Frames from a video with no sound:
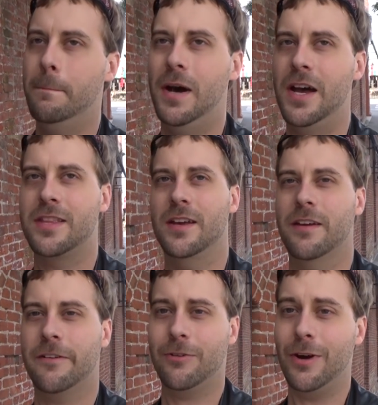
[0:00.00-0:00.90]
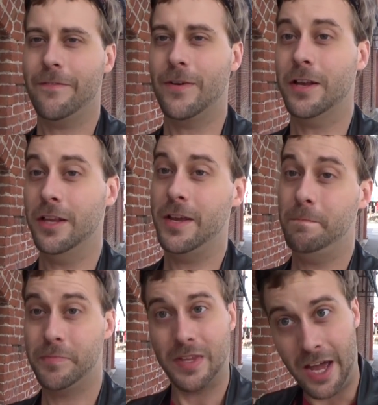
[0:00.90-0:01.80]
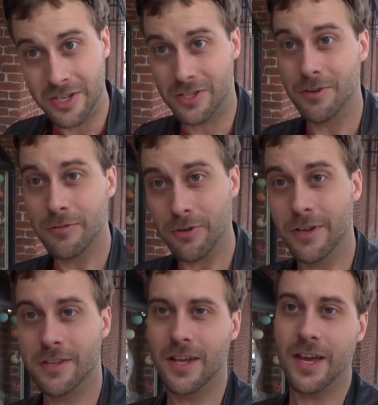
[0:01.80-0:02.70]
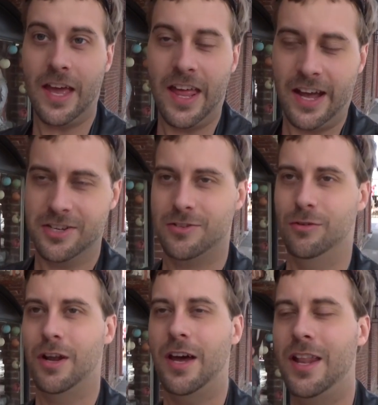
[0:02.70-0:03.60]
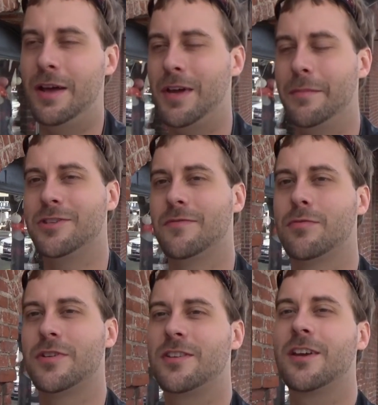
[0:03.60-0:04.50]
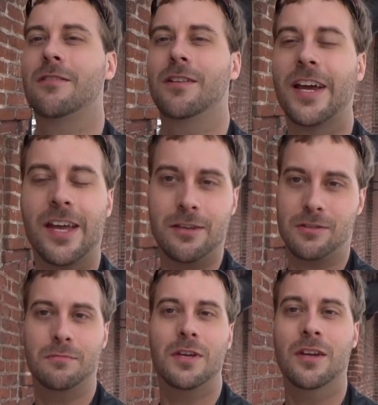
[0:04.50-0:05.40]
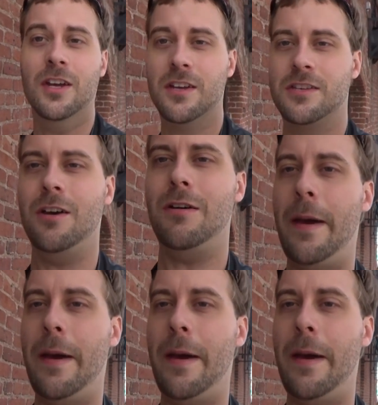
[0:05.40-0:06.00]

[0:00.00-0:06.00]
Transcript: But quite frankly, I just turned 30 today, and I just don't. And I'm not much of a risk taker like I used to be. So